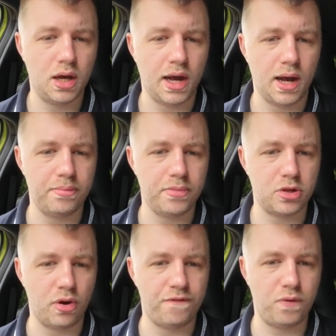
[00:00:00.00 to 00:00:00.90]
So
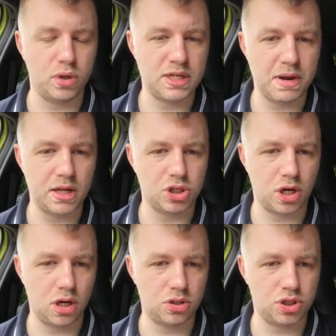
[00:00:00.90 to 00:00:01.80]
a 40-minute
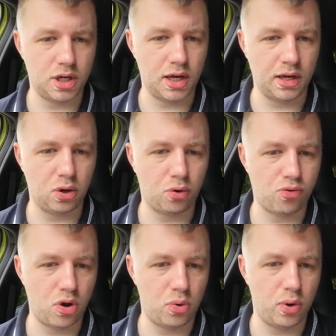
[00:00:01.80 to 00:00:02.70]
charge in
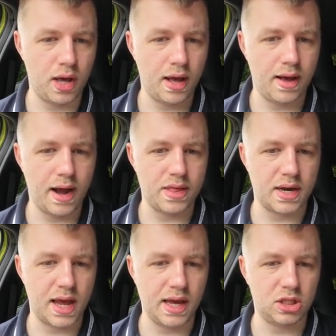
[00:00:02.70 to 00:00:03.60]
Crewe and
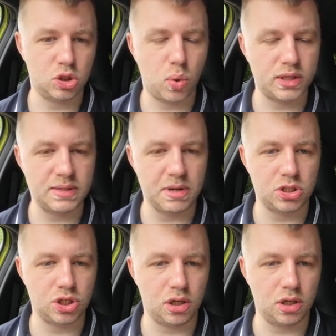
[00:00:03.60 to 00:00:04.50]
then a 20-minute
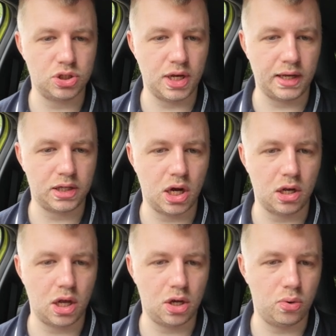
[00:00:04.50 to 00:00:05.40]
charge in
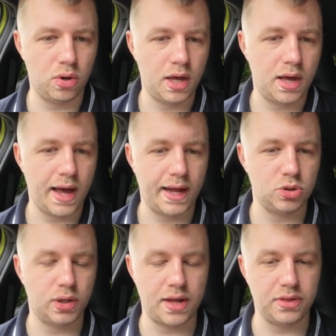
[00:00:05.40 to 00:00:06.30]
Carlisle, and
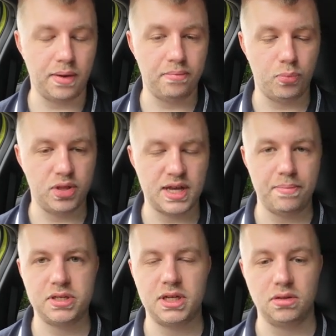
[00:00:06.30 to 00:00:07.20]
you'll get there with
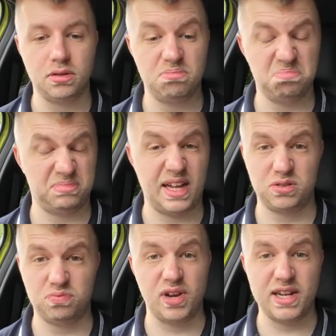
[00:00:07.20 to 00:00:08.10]
10%.
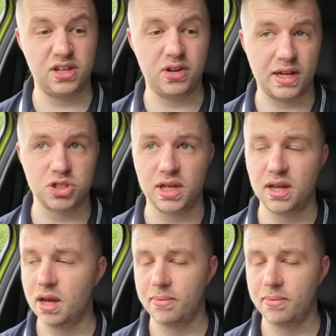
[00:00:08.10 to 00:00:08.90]
That's really good, actually.